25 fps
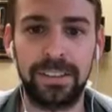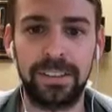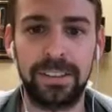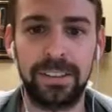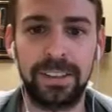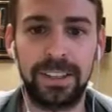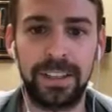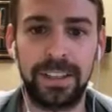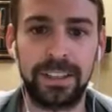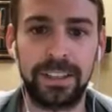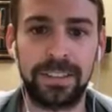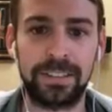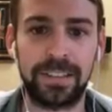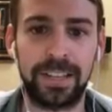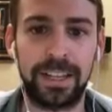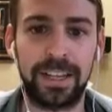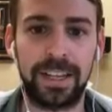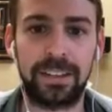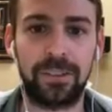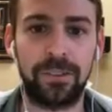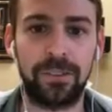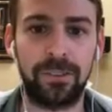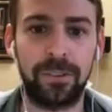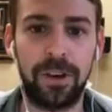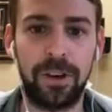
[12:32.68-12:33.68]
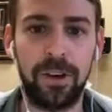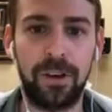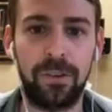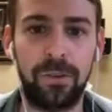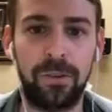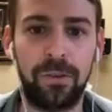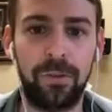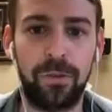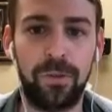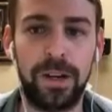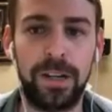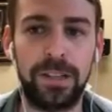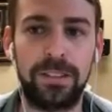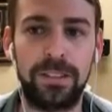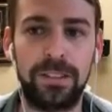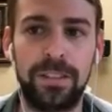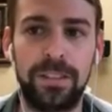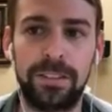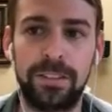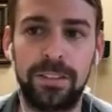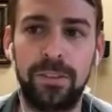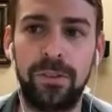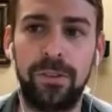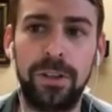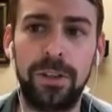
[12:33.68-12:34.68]
And it's like, well, what
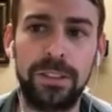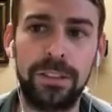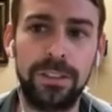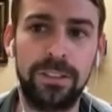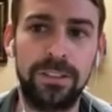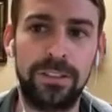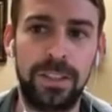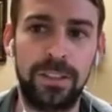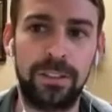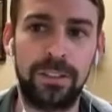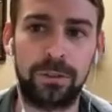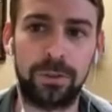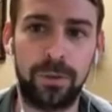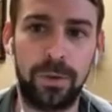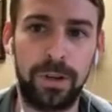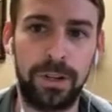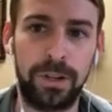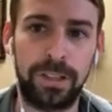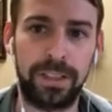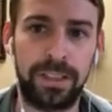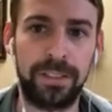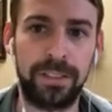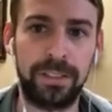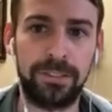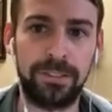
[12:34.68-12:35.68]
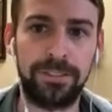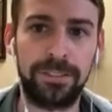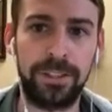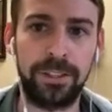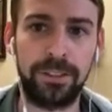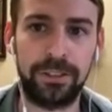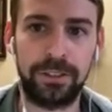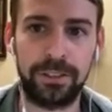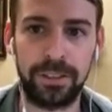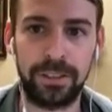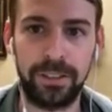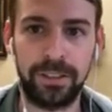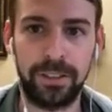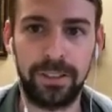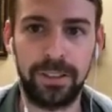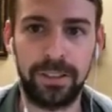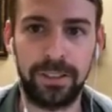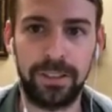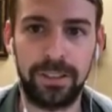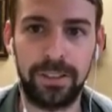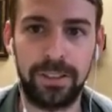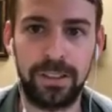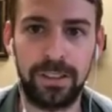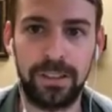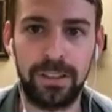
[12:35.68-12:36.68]
do dentists want in the future
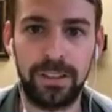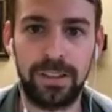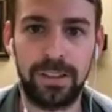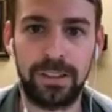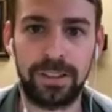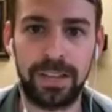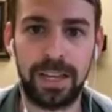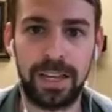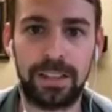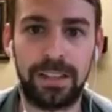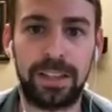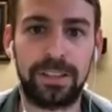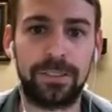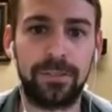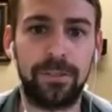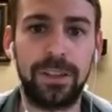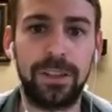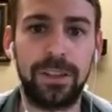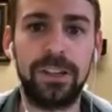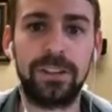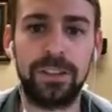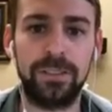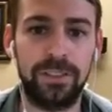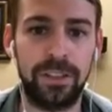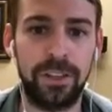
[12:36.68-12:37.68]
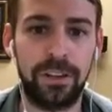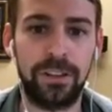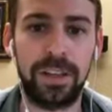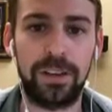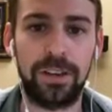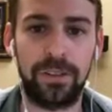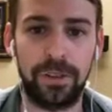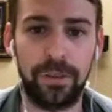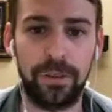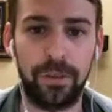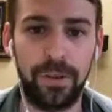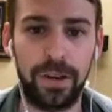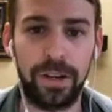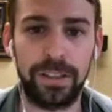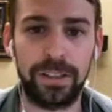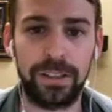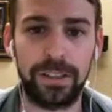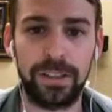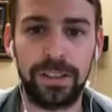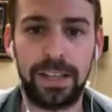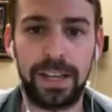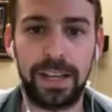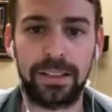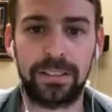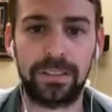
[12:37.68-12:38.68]
that like we don't even know that we want?
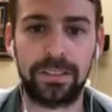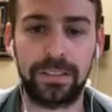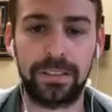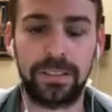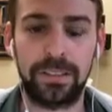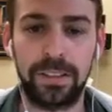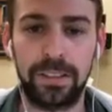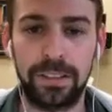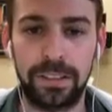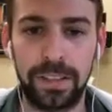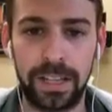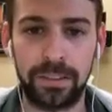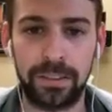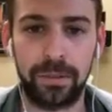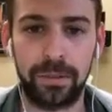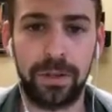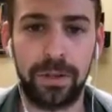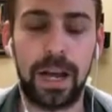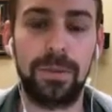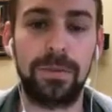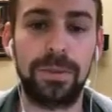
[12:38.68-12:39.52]
And that's what I'm